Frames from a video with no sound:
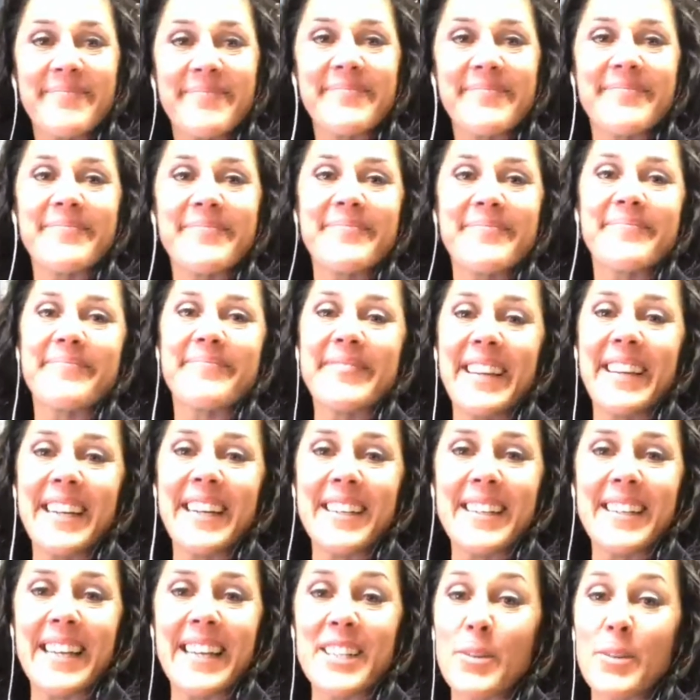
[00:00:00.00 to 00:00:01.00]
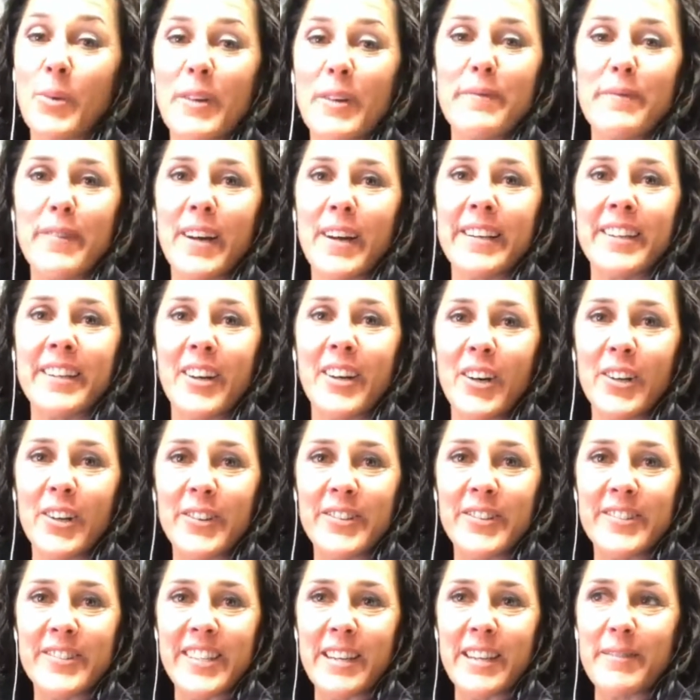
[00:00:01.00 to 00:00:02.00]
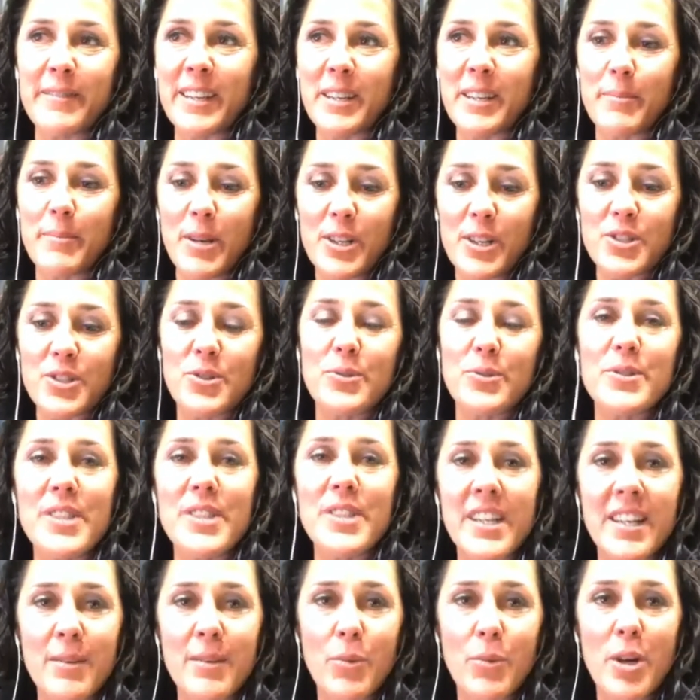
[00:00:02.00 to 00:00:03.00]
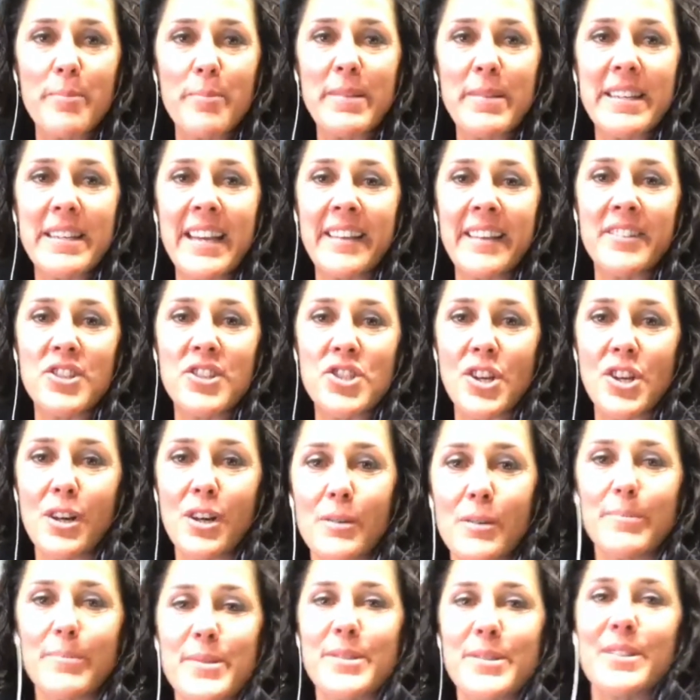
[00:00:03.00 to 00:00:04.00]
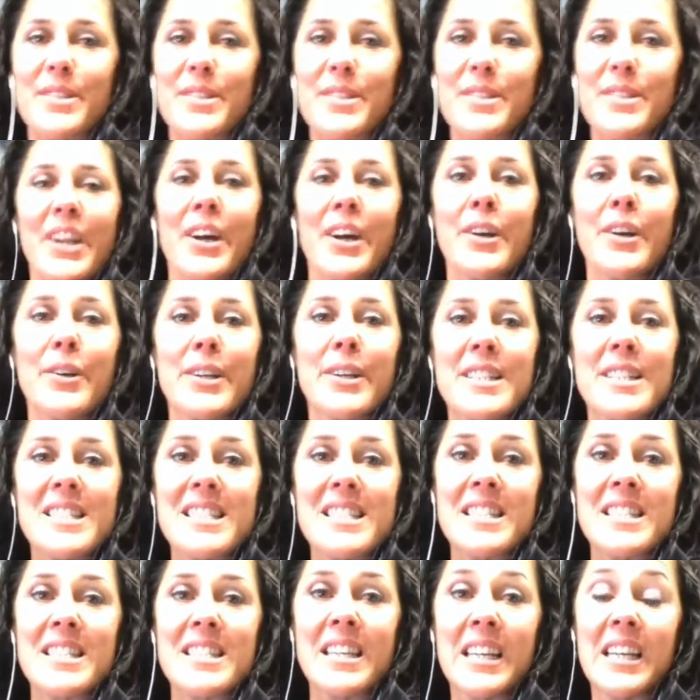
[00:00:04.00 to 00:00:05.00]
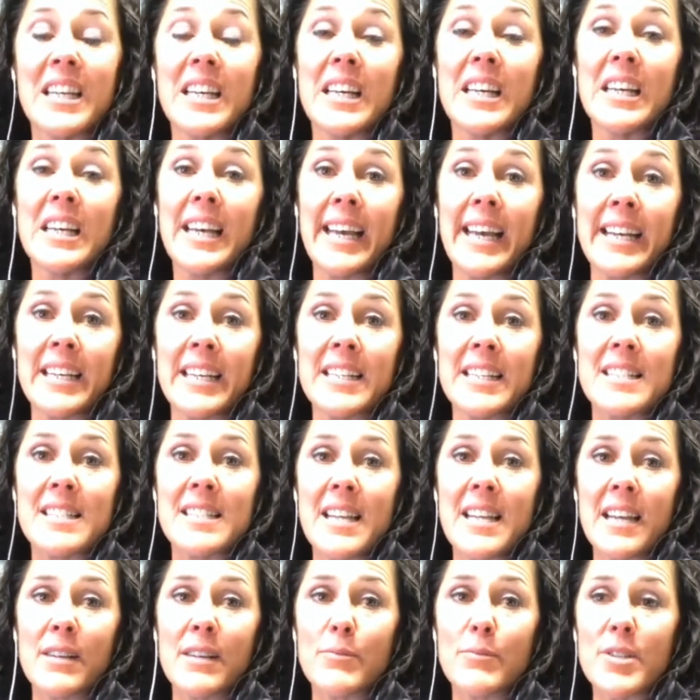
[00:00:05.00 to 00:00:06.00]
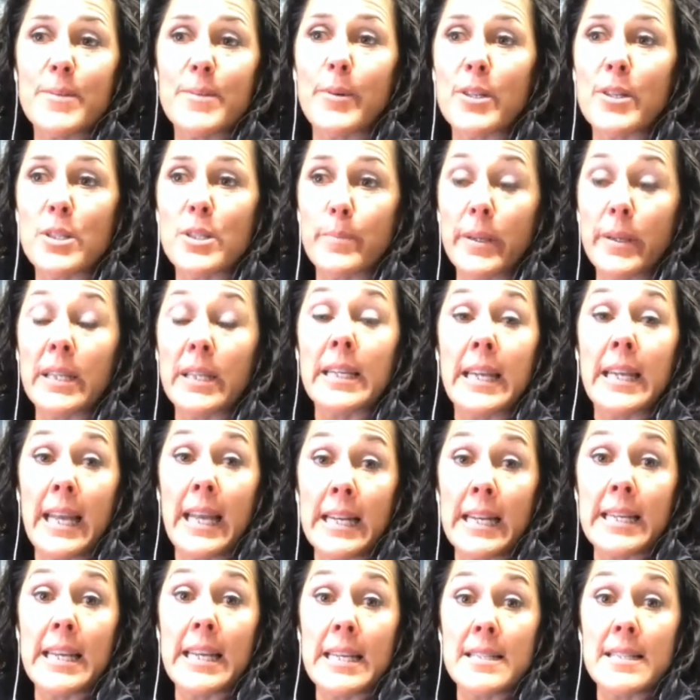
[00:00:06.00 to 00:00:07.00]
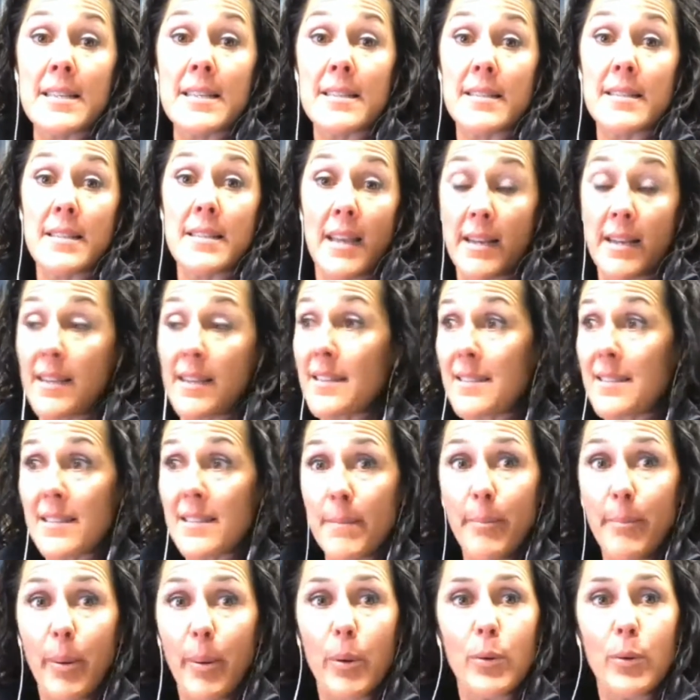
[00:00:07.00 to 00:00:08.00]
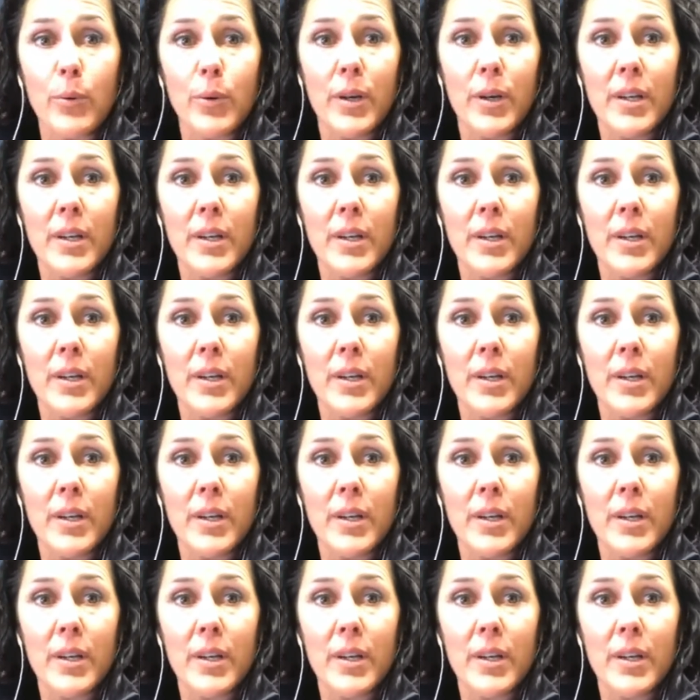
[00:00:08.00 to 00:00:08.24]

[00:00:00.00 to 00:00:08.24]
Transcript: No. And you won't find it on TV commercials, and it won't be down the shops, and it is taking responsibility, and it is simple.